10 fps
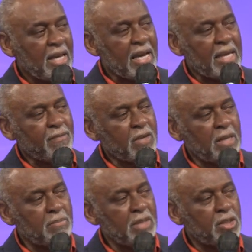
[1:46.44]
I have
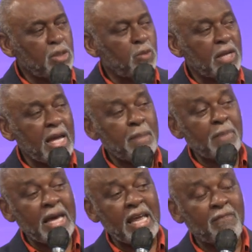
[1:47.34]
come that you would,
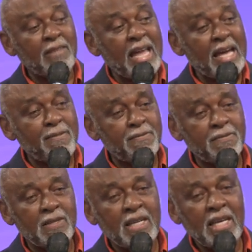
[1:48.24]
might have
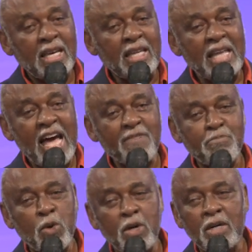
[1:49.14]
life and life
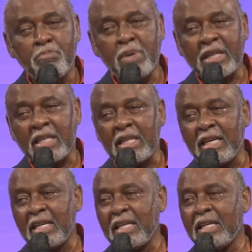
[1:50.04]
more
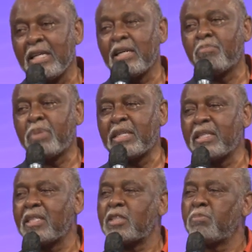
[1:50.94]
abundantly.
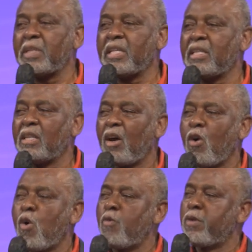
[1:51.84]
Abundance means
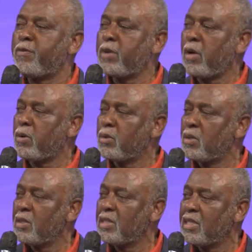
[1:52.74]
overflow.
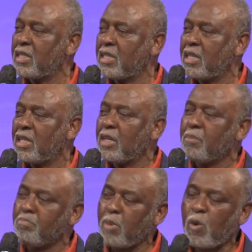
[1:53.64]

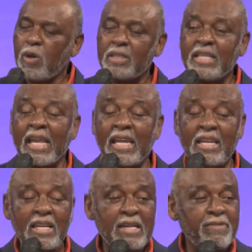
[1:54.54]
More than
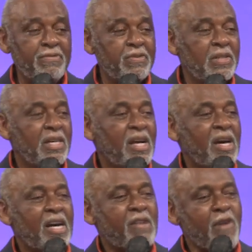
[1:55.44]
enough
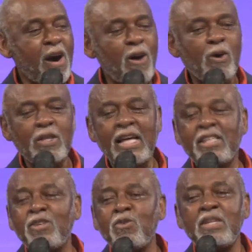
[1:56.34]
of all that
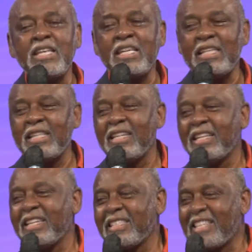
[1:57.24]
you need
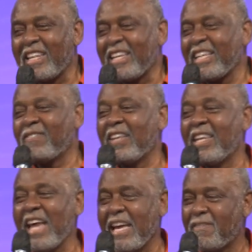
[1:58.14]
to live the
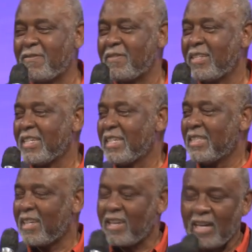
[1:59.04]
life
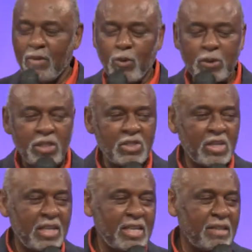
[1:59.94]
that God wants us
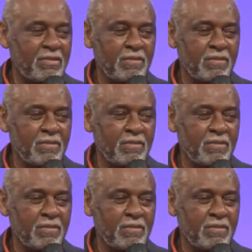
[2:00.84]
to live.